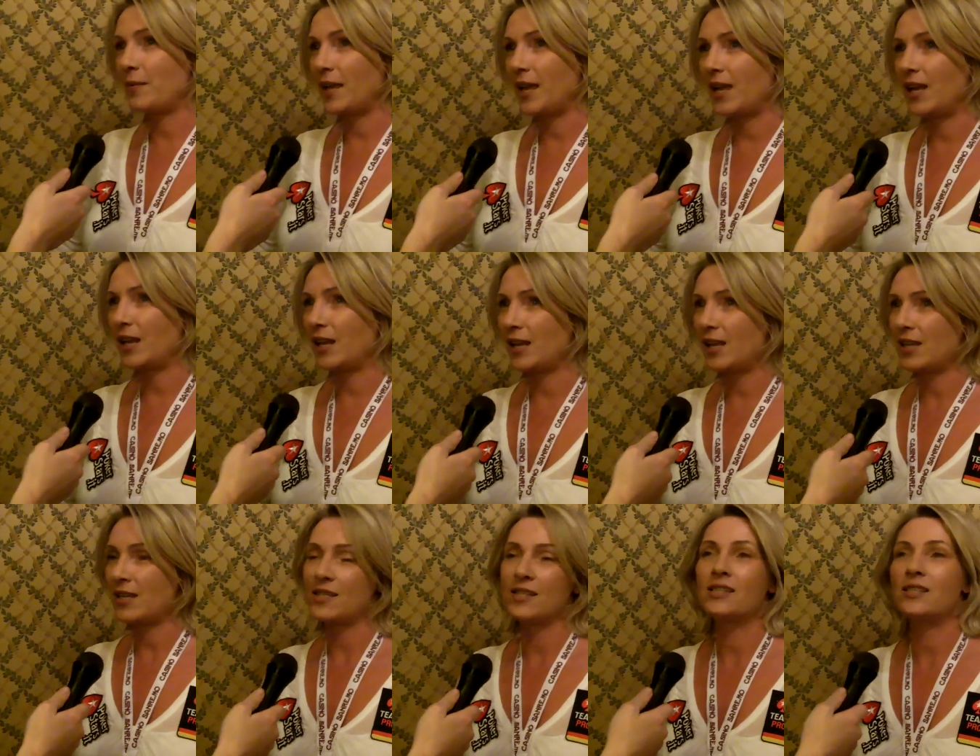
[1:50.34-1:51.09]
It
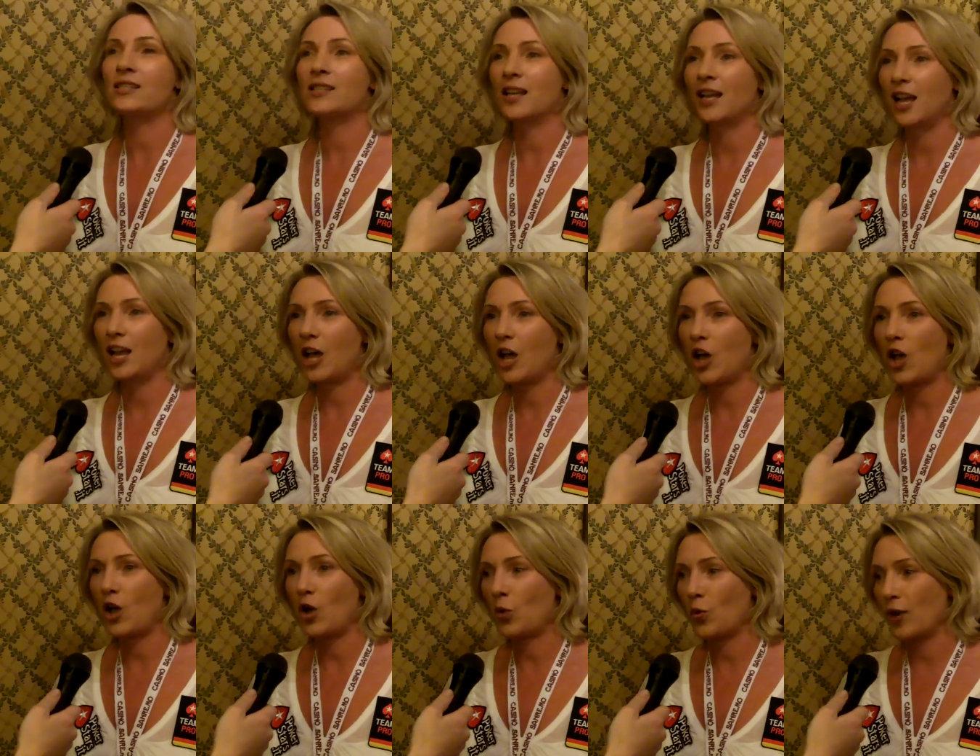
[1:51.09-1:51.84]
is,
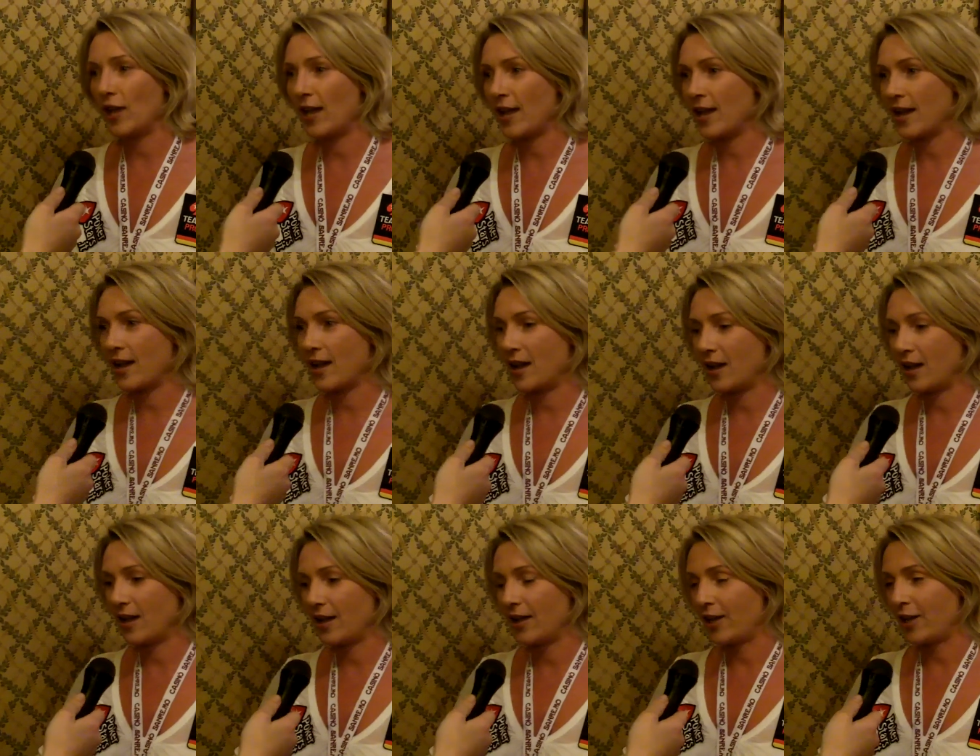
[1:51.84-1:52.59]
we
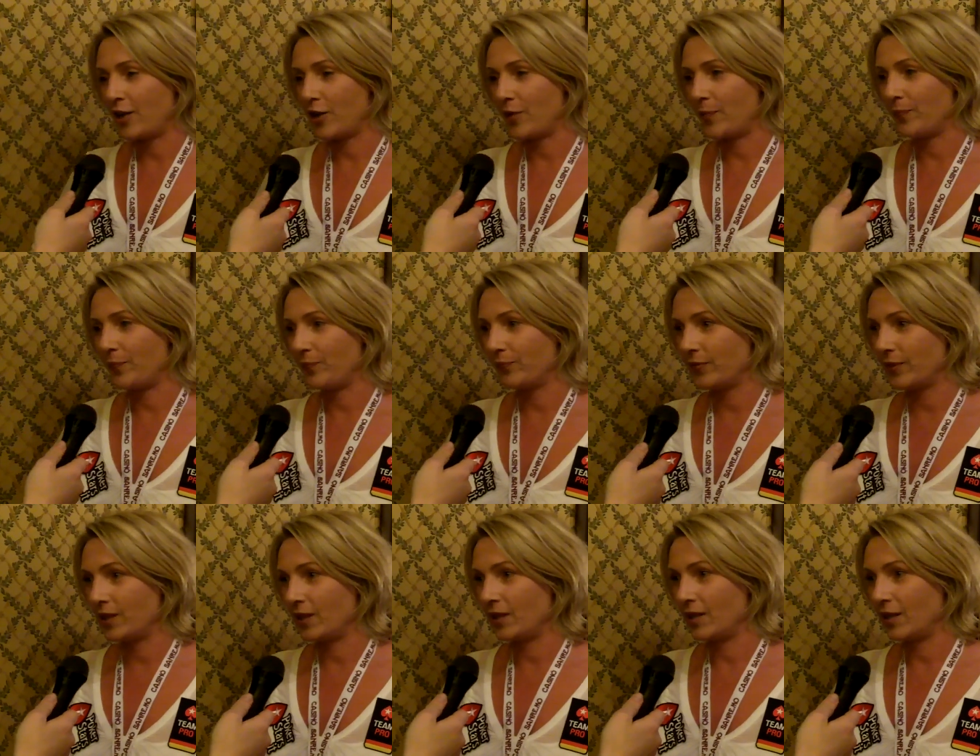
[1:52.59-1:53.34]

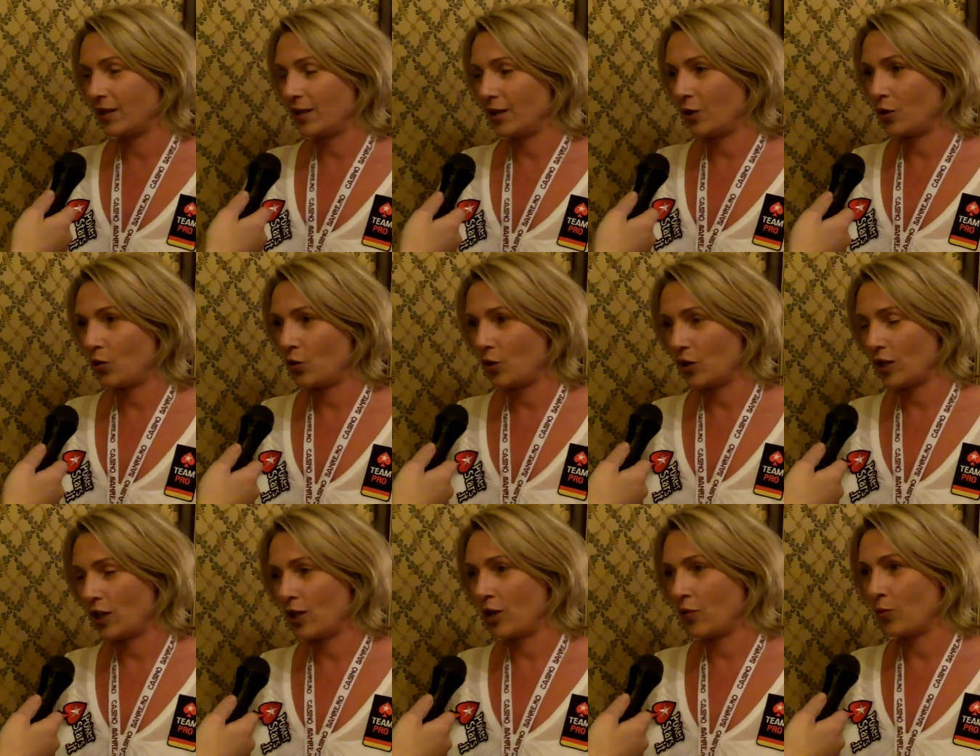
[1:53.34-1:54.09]

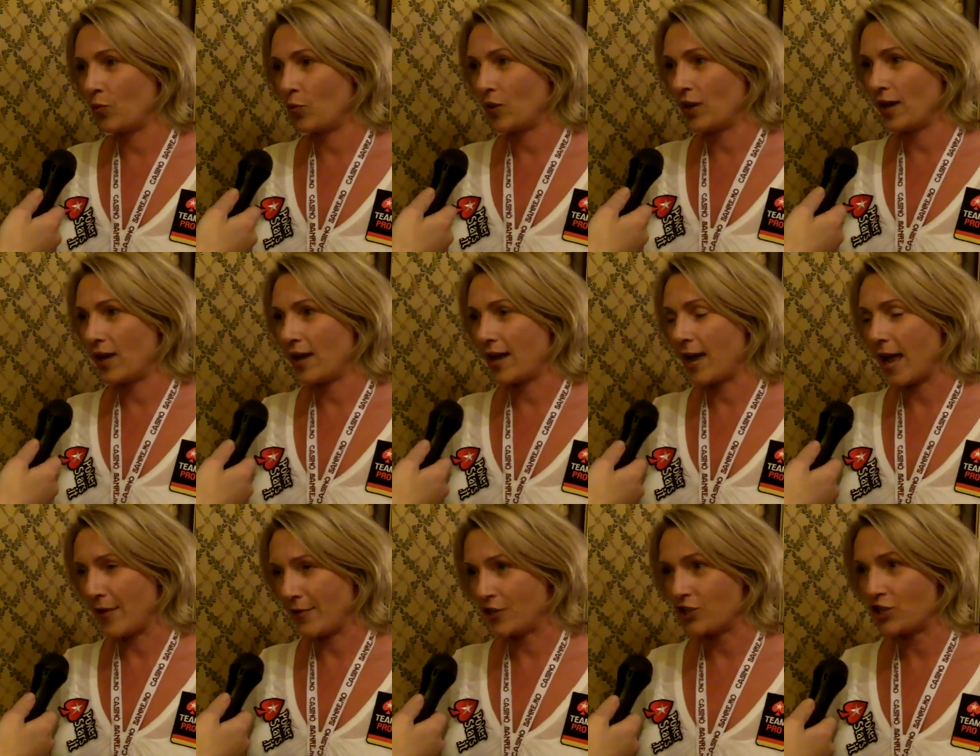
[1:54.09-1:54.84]

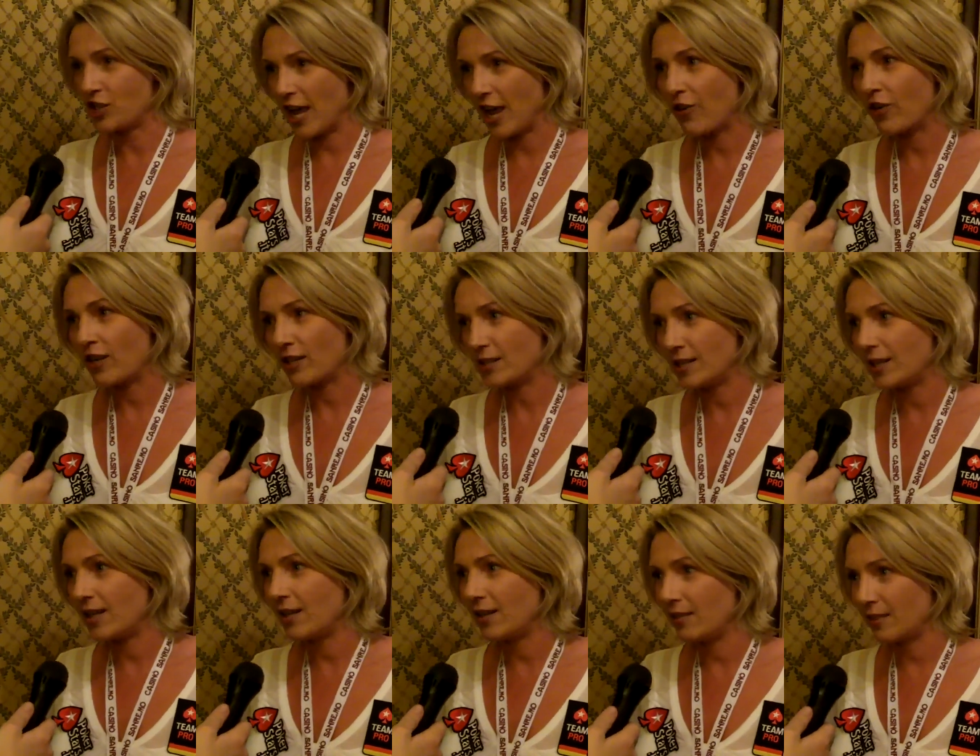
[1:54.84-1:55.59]
have a
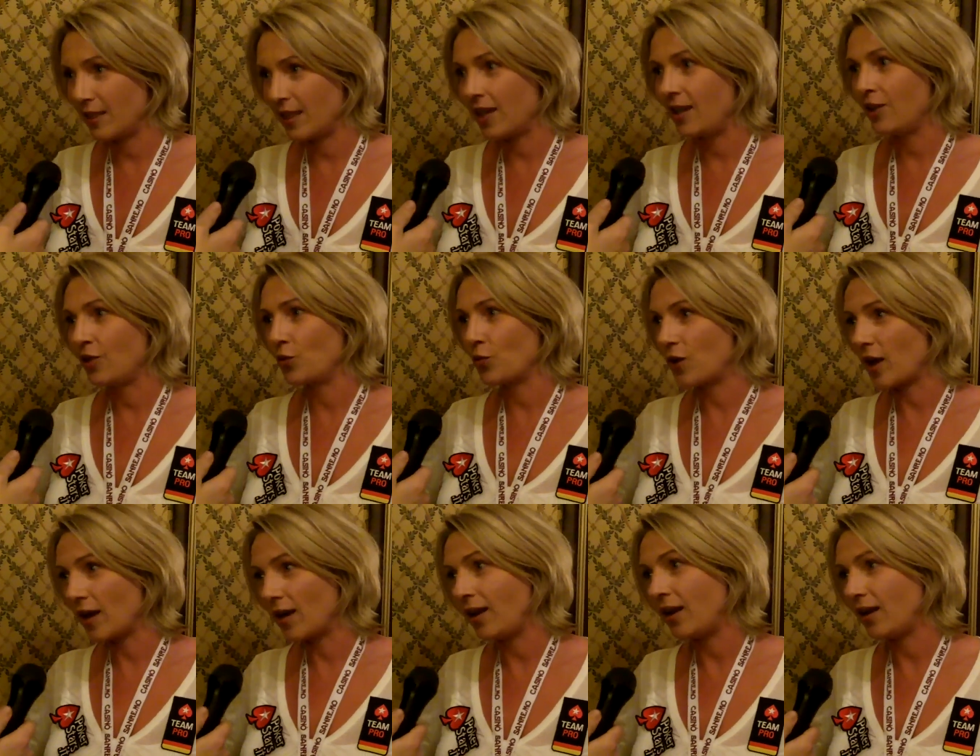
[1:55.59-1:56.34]
charity thing
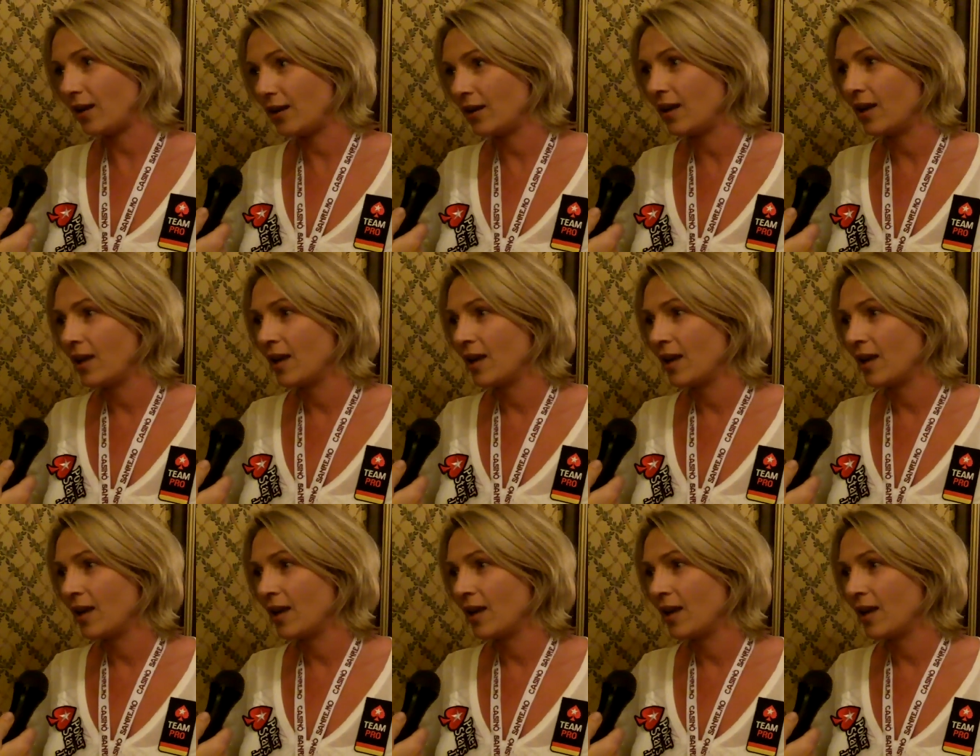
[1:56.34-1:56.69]
running.